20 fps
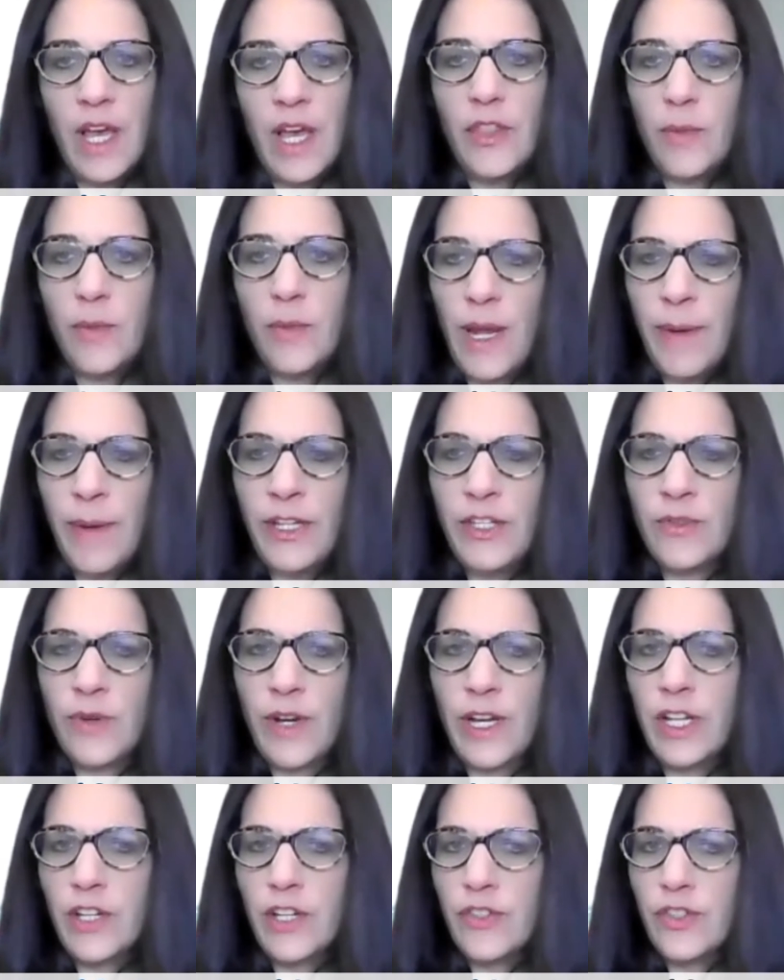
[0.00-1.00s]
The rabbis
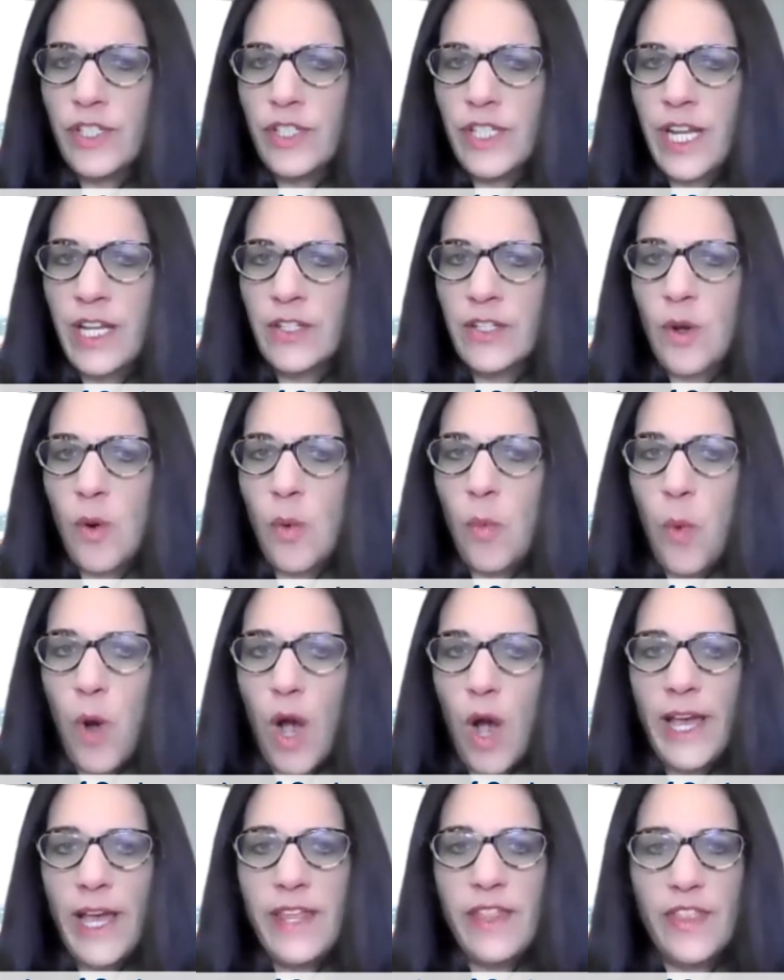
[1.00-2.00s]
try to understand
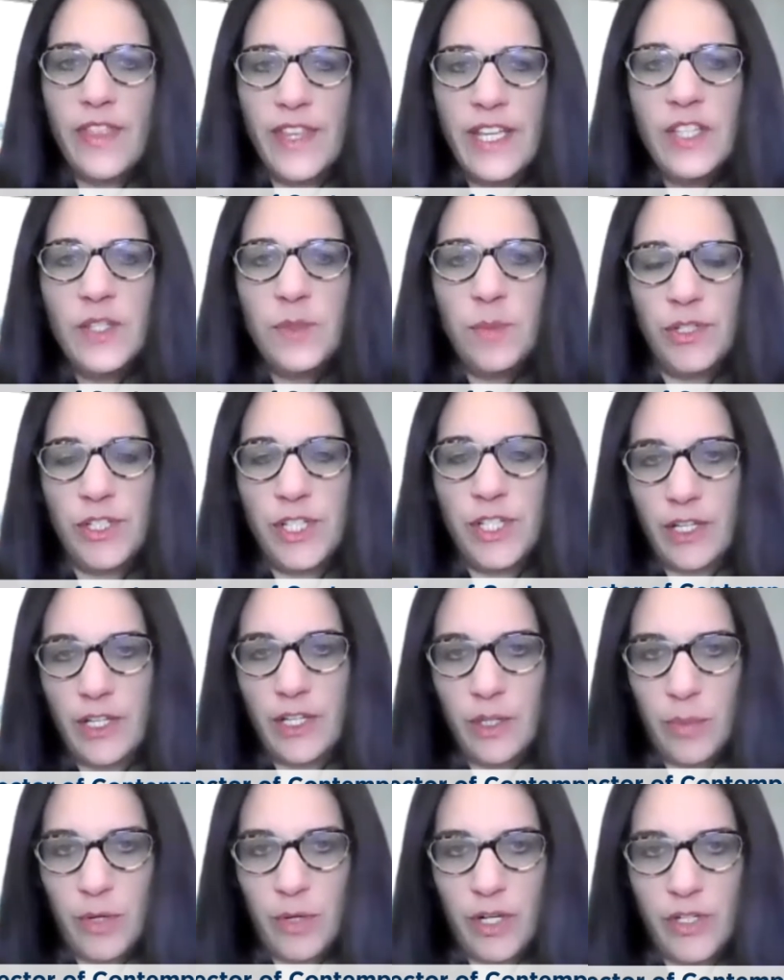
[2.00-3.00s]
why these
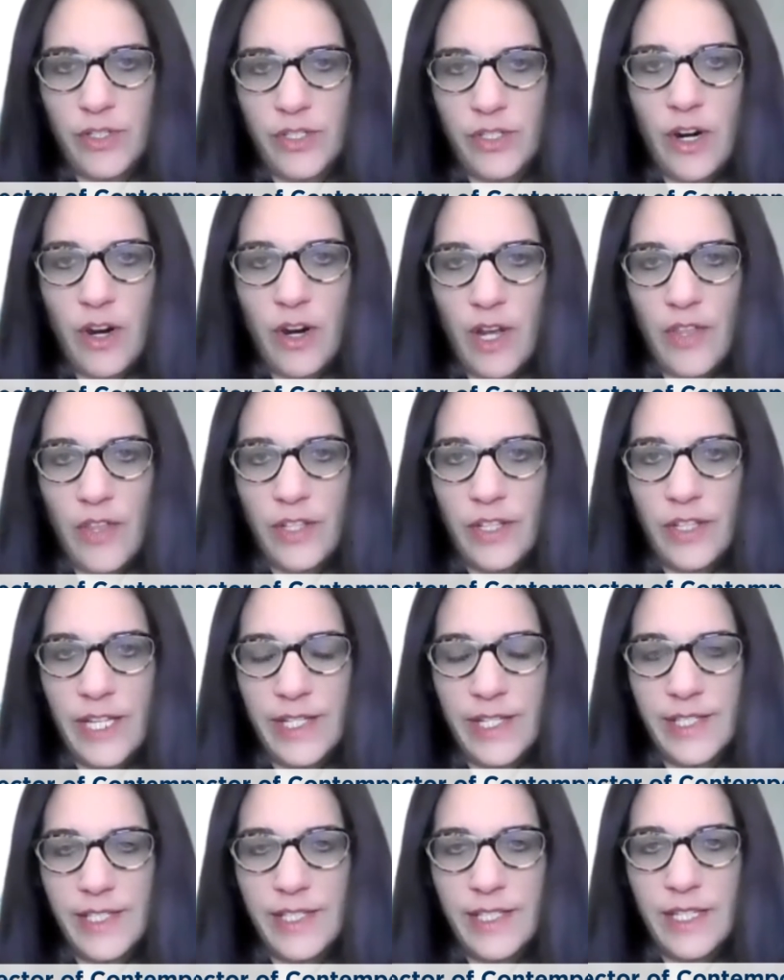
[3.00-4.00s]
particular birds are on the
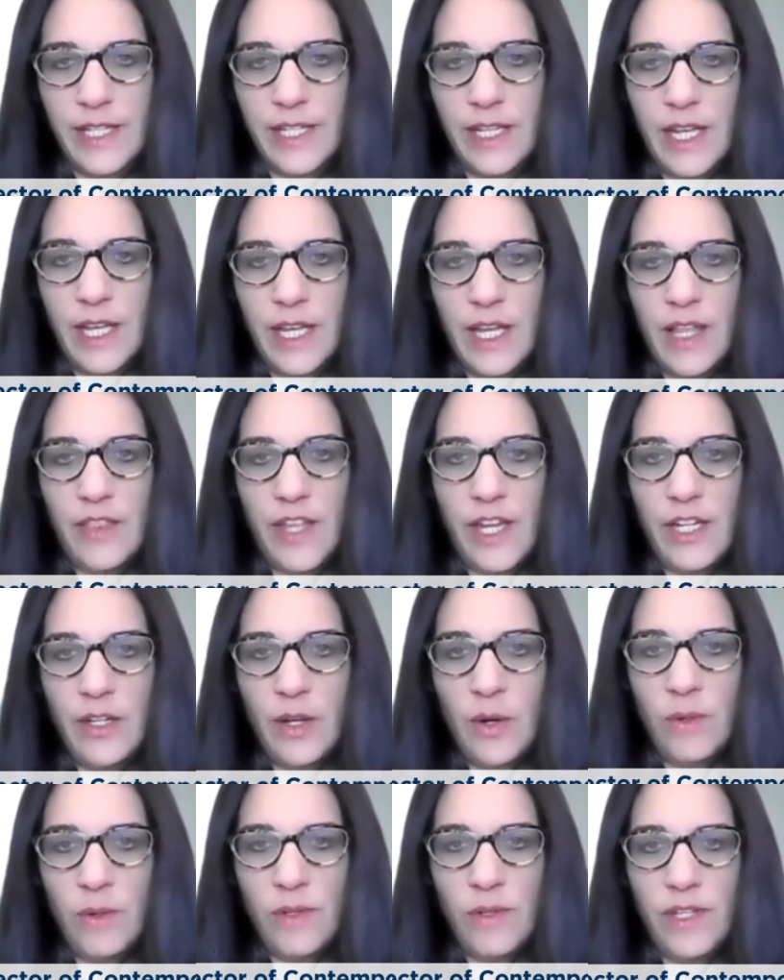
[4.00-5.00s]
list. They
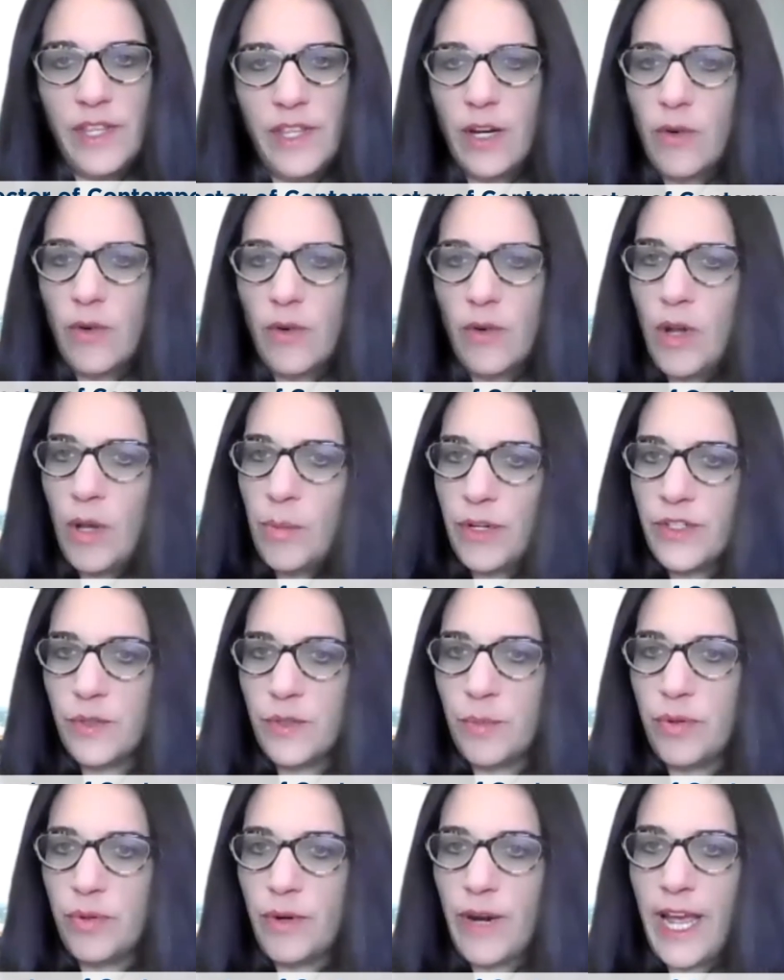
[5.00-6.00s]
note that they are all birds
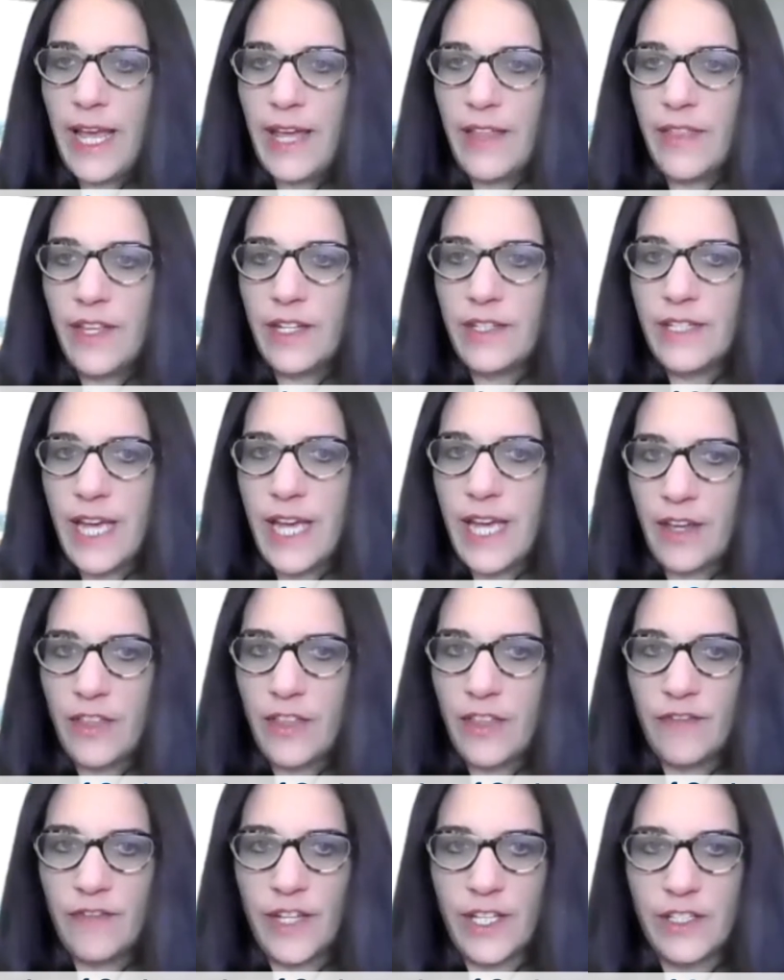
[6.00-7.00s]
of prey that attack
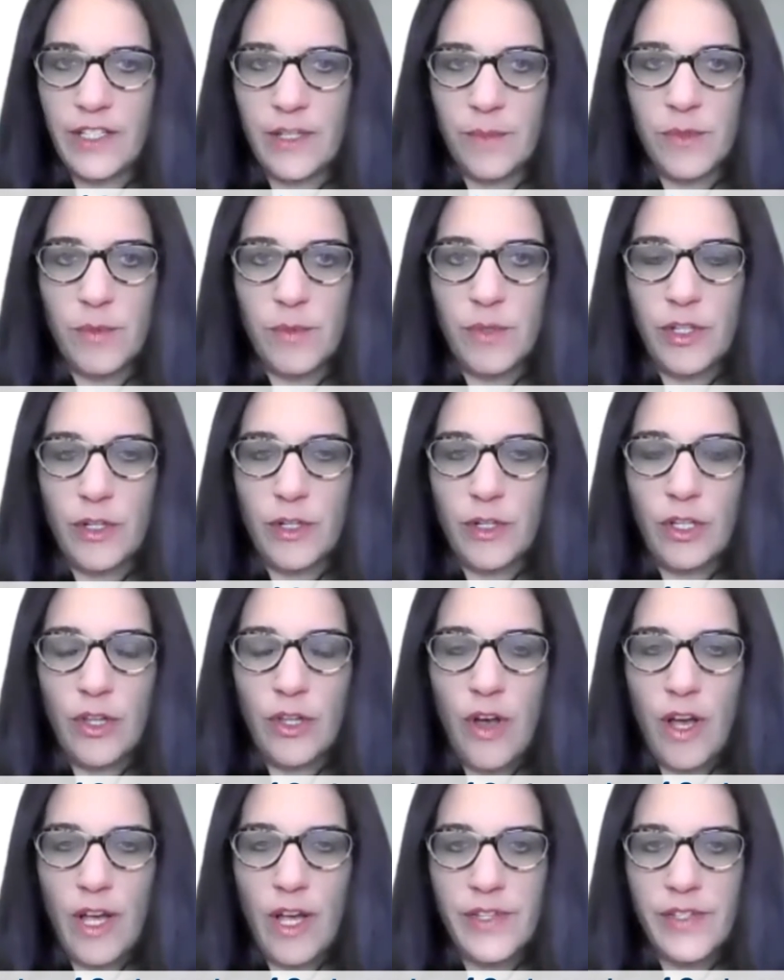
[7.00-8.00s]
their victims with their
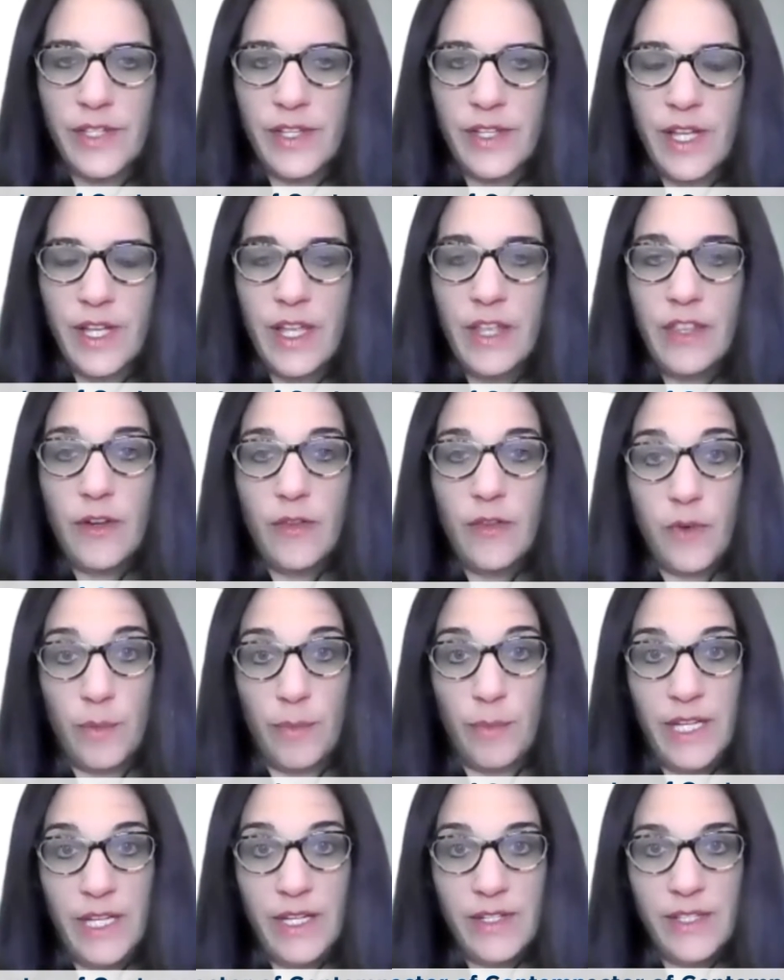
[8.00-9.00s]
claws. They're
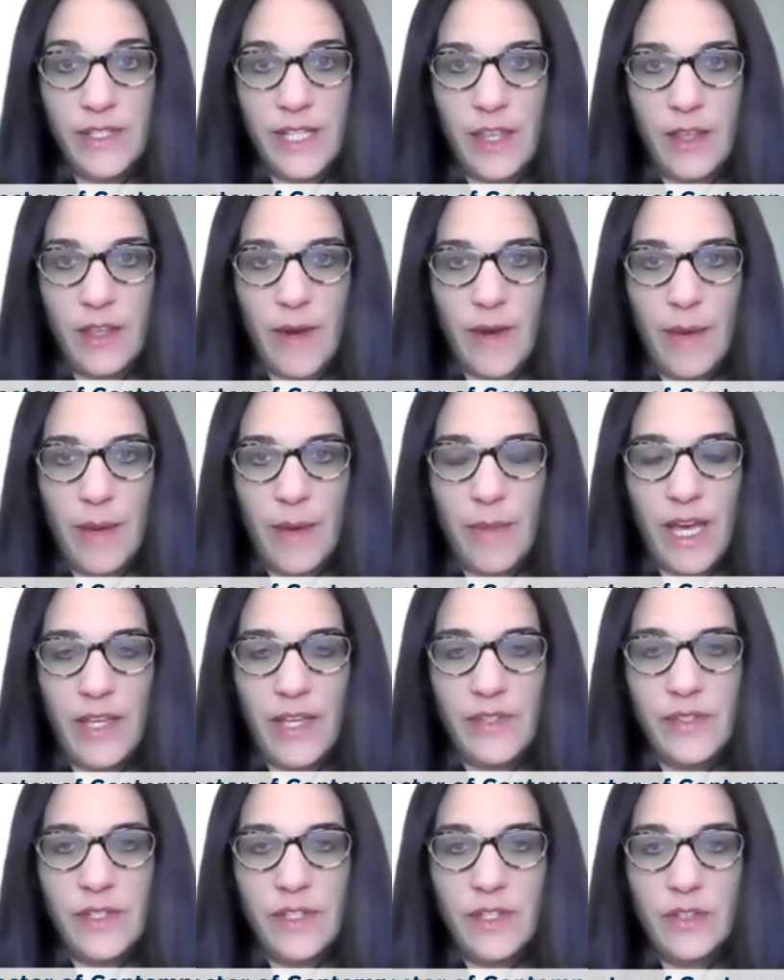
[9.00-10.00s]
forbidden, say the
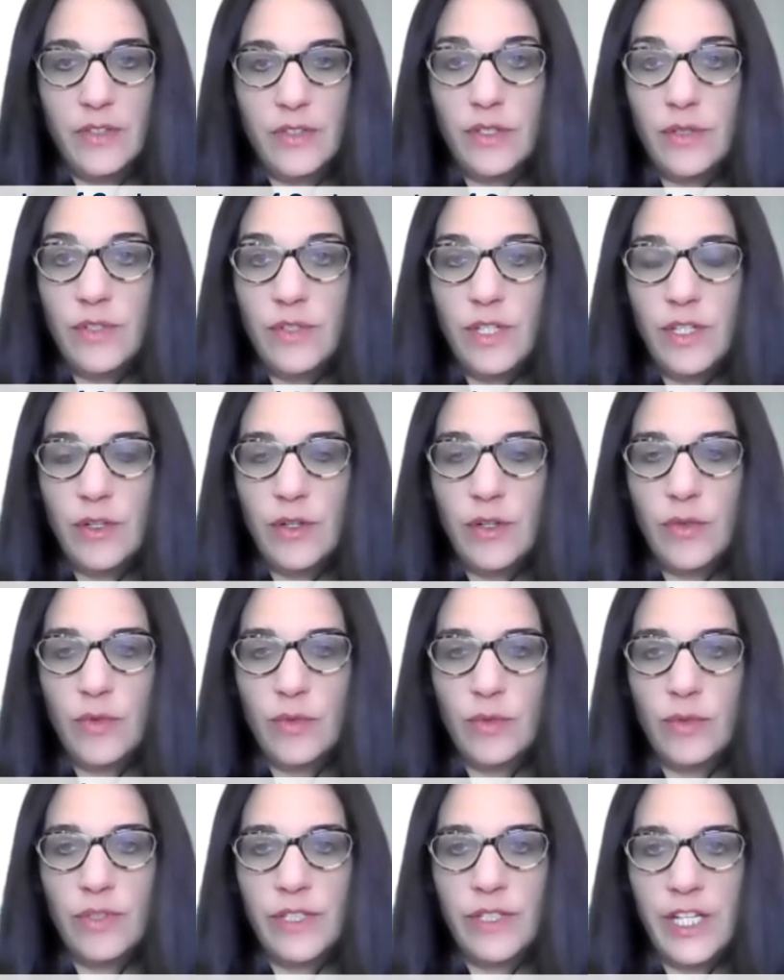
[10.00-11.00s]
rabbis, due to their
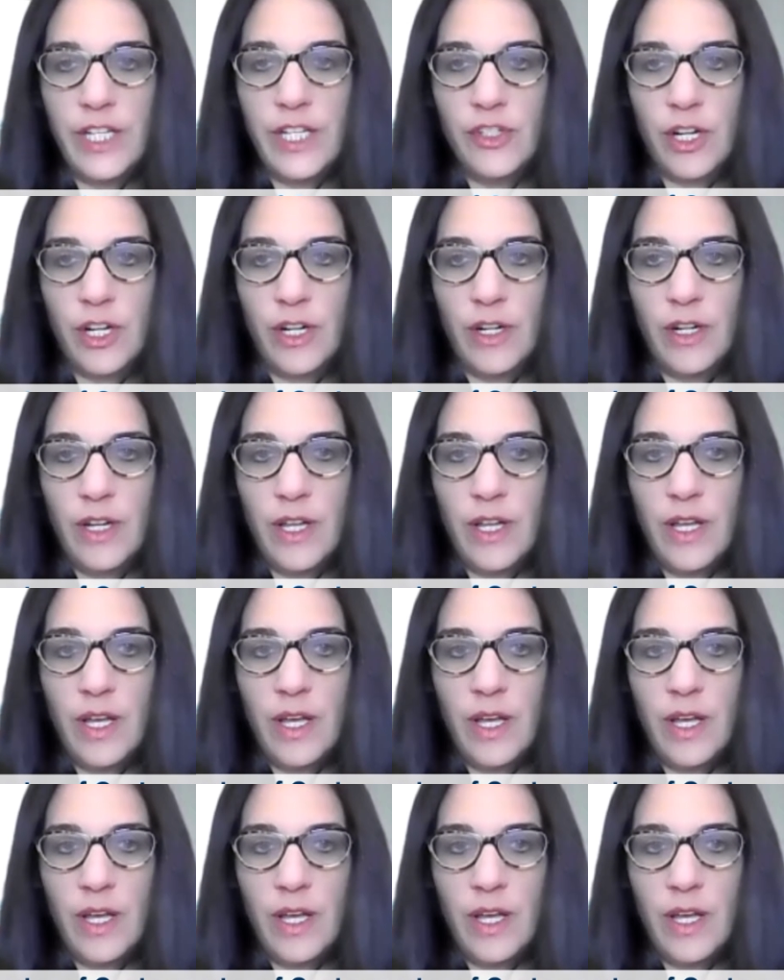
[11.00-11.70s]
cruel nature.